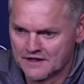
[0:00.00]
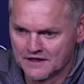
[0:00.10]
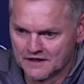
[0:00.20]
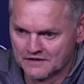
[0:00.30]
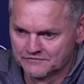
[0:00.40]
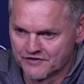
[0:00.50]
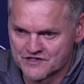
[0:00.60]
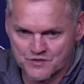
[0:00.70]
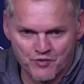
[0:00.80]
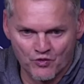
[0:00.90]
Uh,
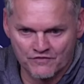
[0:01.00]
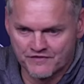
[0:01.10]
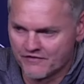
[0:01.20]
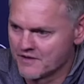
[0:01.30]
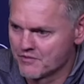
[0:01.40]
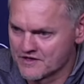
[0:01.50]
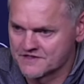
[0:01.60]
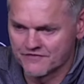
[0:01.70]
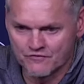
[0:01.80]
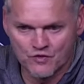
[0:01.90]
very supportive, very
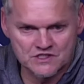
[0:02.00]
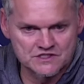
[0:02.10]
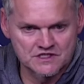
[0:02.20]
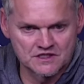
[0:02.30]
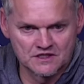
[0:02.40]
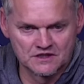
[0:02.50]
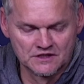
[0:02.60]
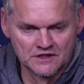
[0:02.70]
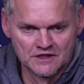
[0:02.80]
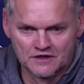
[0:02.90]
embracive of what uh,
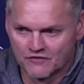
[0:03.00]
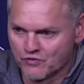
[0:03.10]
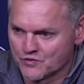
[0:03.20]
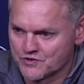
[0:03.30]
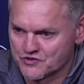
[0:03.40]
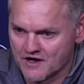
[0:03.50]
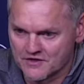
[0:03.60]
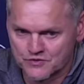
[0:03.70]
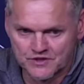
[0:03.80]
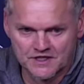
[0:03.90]
of what we're trying
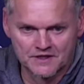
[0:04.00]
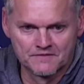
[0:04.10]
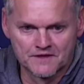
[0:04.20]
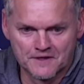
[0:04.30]
to do here.